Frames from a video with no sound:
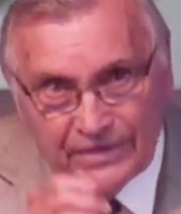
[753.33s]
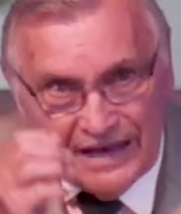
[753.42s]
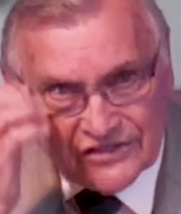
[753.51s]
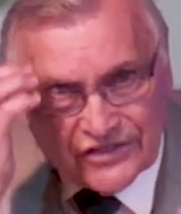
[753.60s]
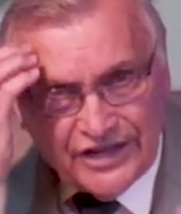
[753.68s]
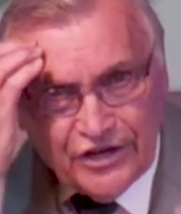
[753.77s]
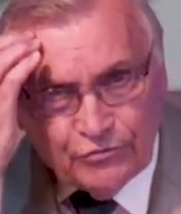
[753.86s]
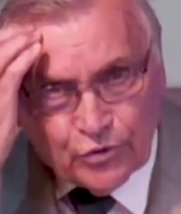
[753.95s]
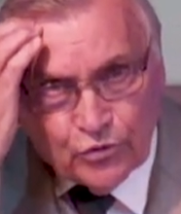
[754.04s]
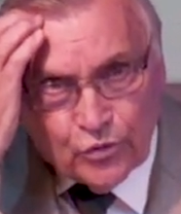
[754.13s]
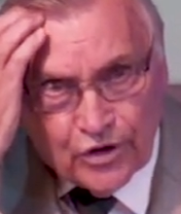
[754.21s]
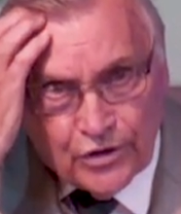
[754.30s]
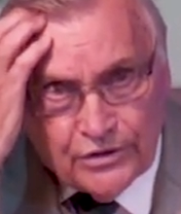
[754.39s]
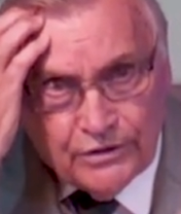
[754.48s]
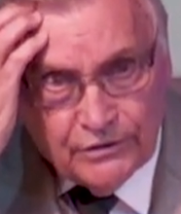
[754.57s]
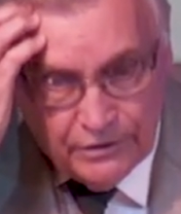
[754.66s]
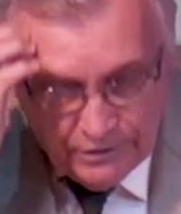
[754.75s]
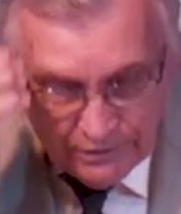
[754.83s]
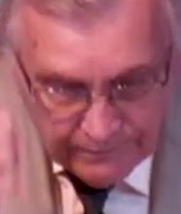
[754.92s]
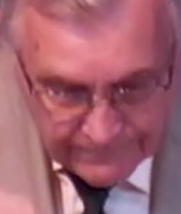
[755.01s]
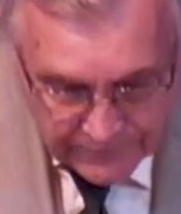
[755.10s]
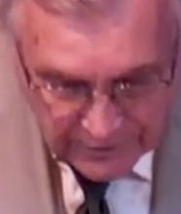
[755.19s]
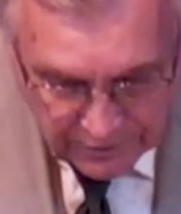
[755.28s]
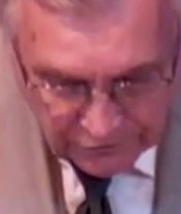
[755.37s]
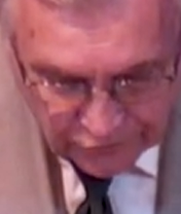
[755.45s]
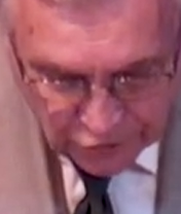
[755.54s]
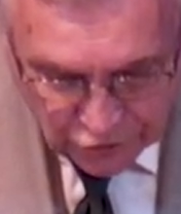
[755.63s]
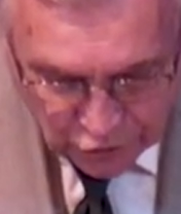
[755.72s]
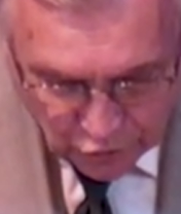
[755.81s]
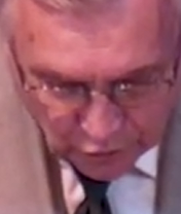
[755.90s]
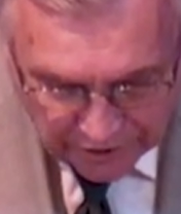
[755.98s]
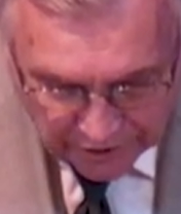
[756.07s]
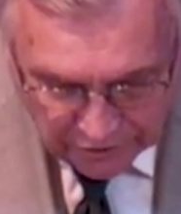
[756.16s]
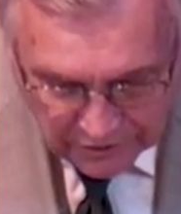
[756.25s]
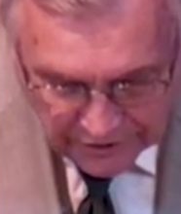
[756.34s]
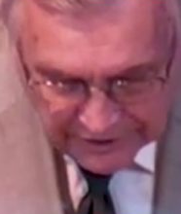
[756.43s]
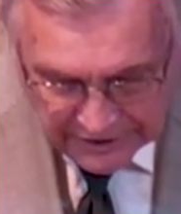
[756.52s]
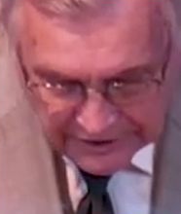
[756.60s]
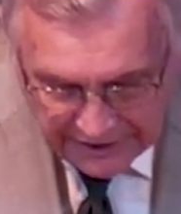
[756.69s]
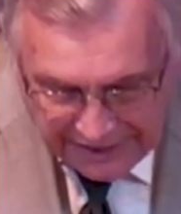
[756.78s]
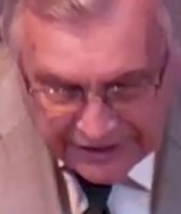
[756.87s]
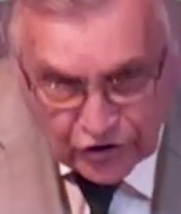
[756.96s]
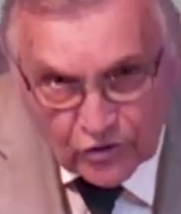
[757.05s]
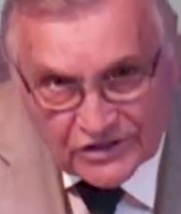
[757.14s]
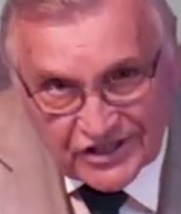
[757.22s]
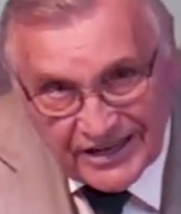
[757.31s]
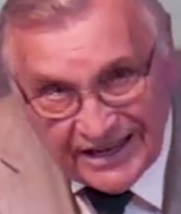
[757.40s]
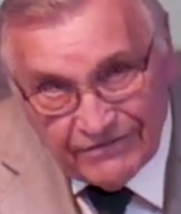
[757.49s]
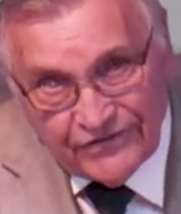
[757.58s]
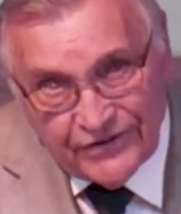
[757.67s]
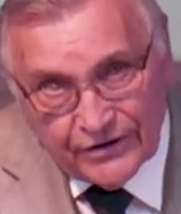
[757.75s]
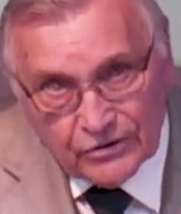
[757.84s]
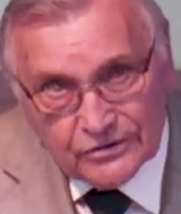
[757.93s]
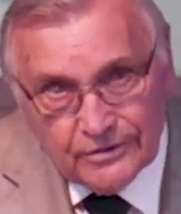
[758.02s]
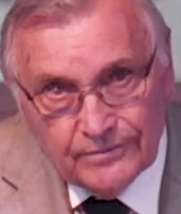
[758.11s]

That's the Hebrew word for do well. And notice a hiphil.